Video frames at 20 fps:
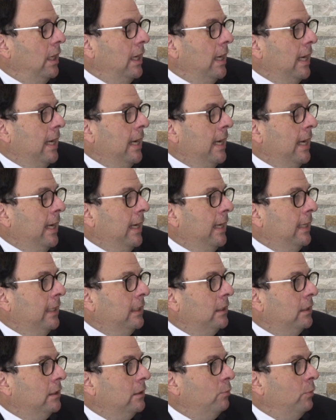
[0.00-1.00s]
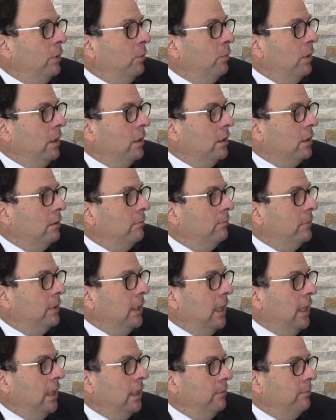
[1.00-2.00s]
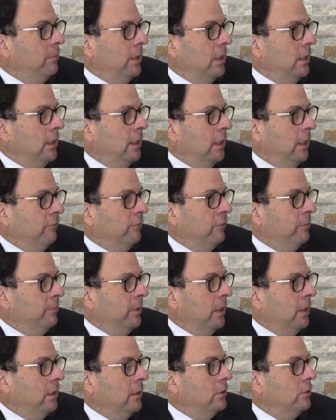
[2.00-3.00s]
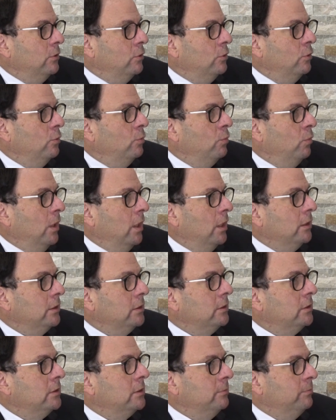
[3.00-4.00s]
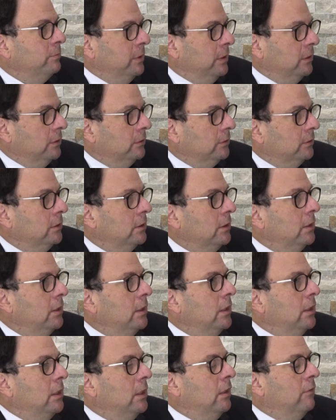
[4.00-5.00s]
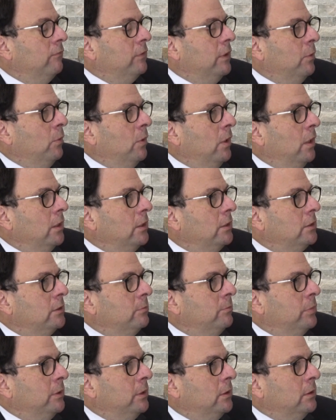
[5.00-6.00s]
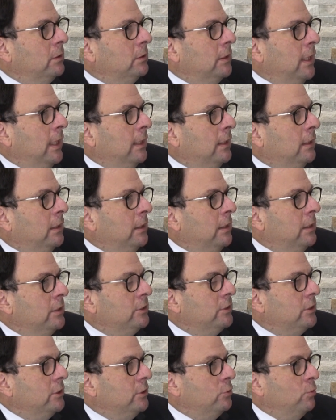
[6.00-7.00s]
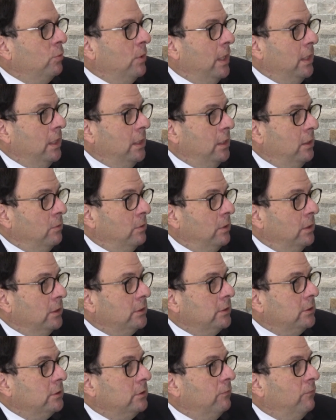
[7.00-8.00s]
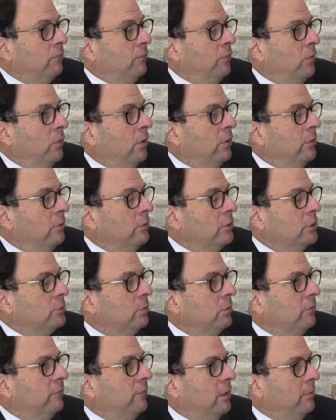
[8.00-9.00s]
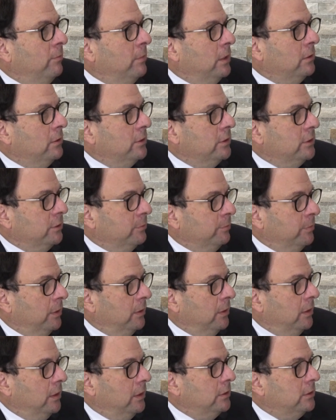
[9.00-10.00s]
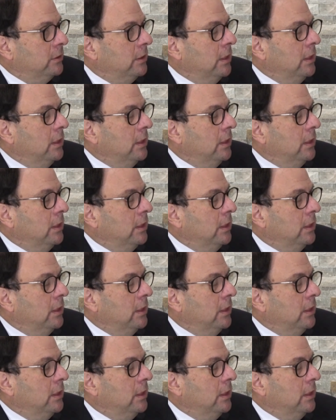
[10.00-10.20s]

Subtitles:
and we welcomed anybody and everybody who wanted to build. If they wanted to build at least 20 units for those with developmental disabilities,